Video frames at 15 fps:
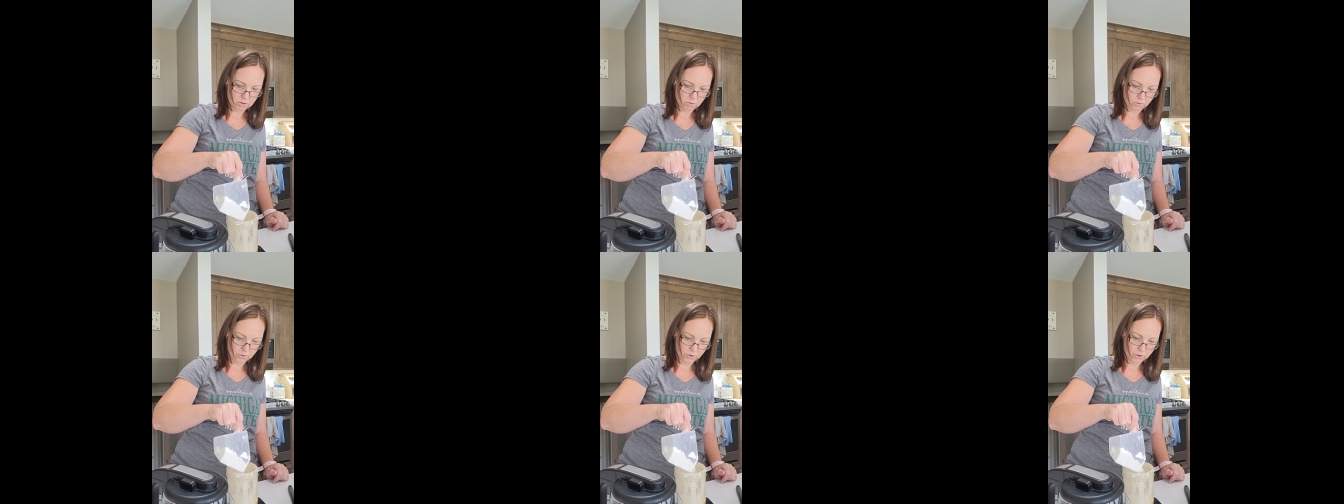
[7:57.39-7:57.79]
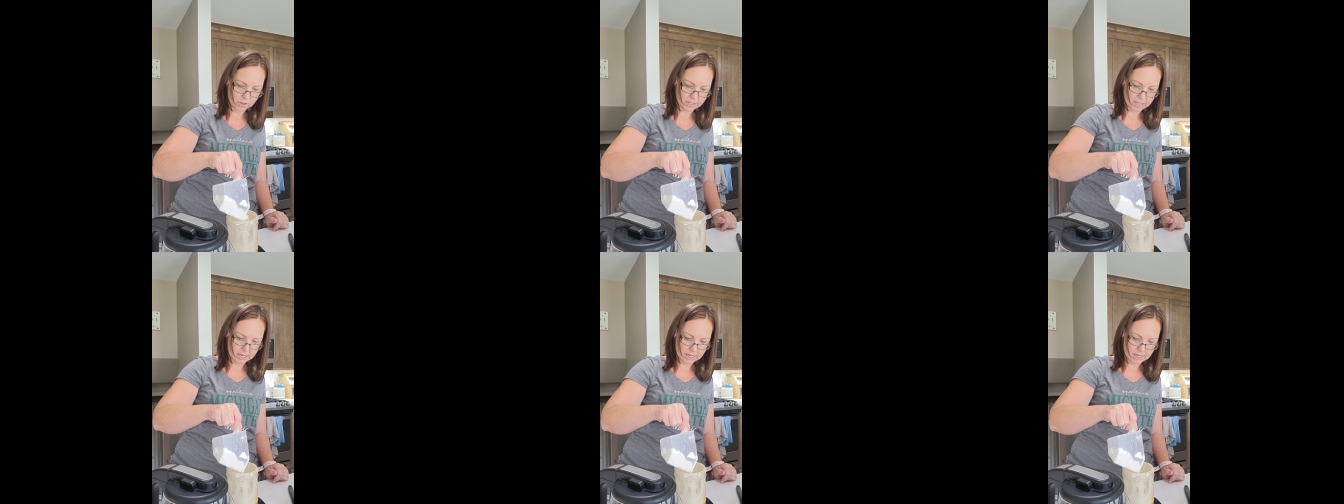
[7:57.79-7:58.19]
total
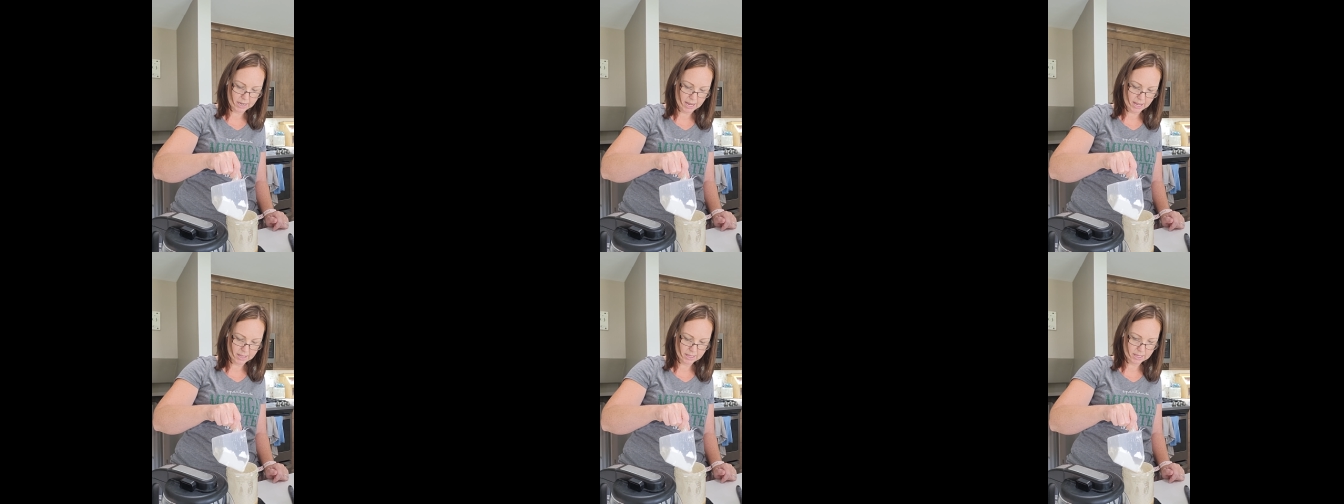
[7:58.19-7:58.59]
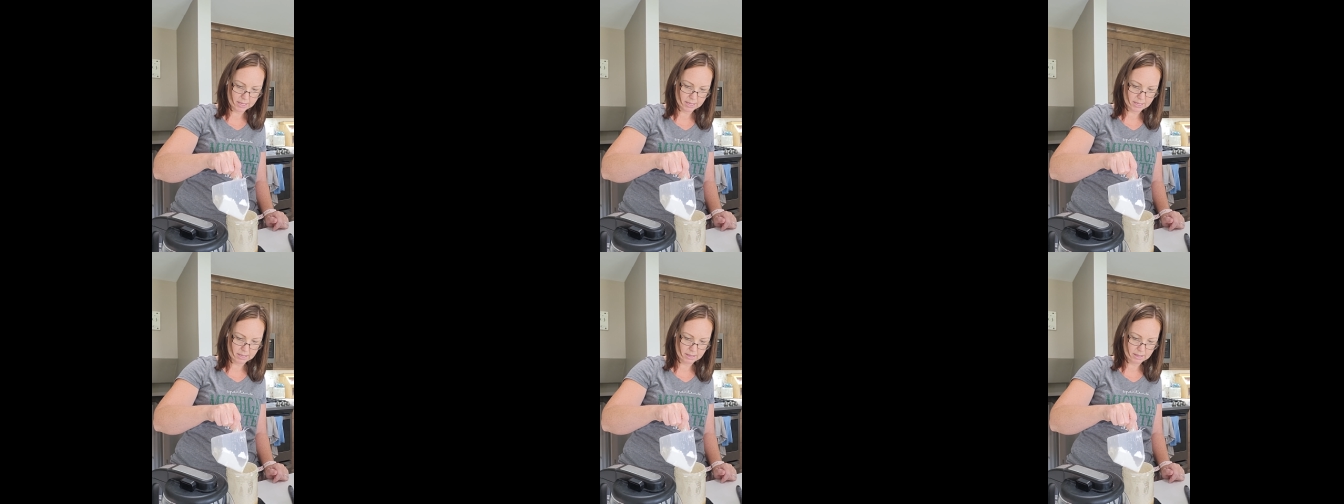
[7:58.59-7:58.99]
because I did not
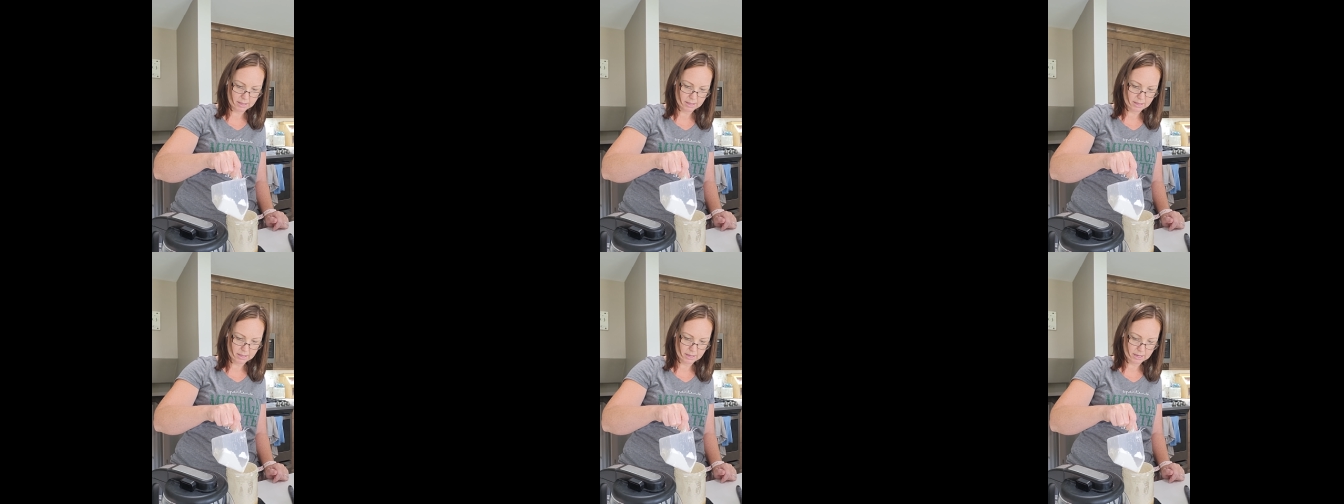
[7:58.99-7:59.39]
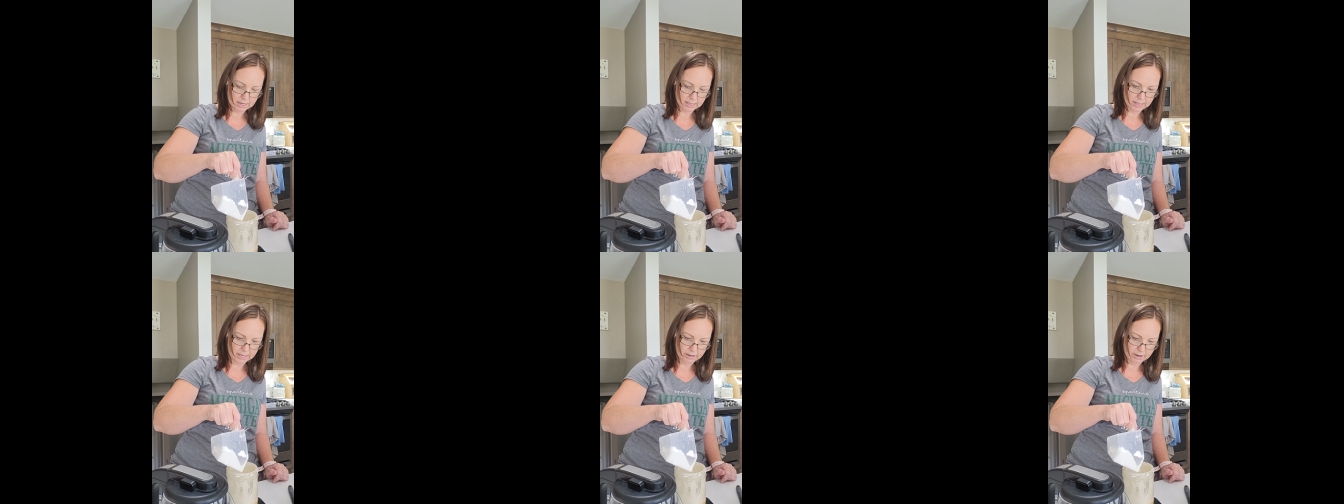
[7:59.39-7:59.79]

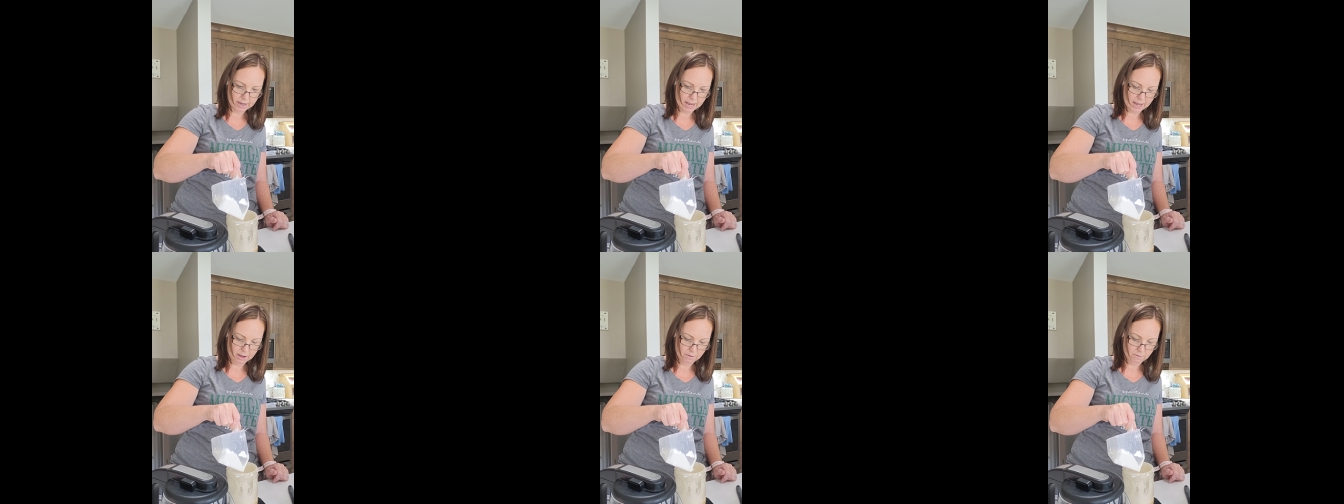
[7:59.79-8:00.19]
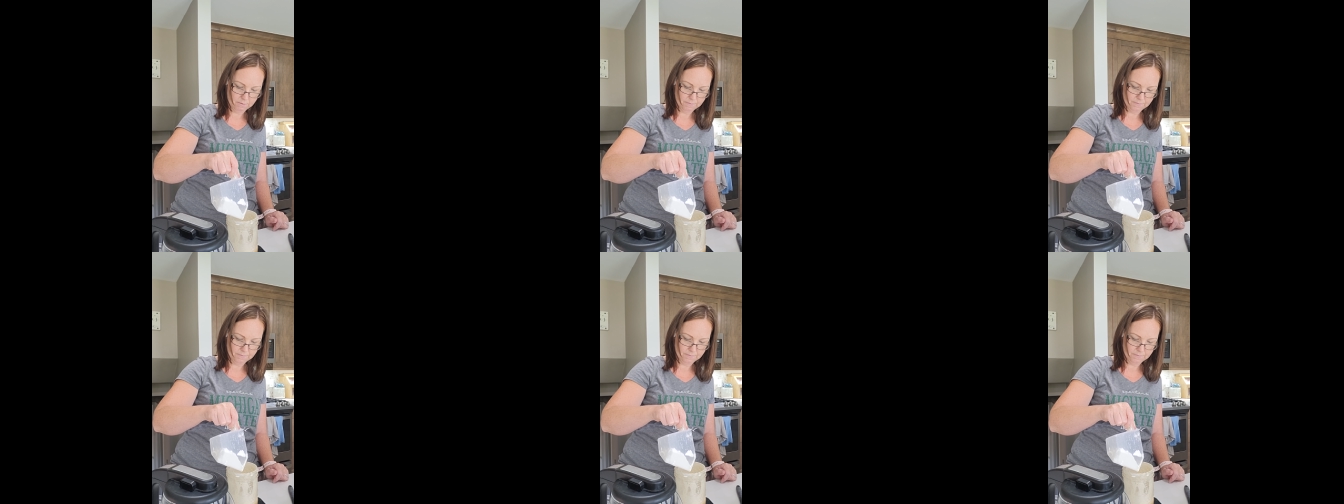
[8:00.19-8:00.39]
clear it out.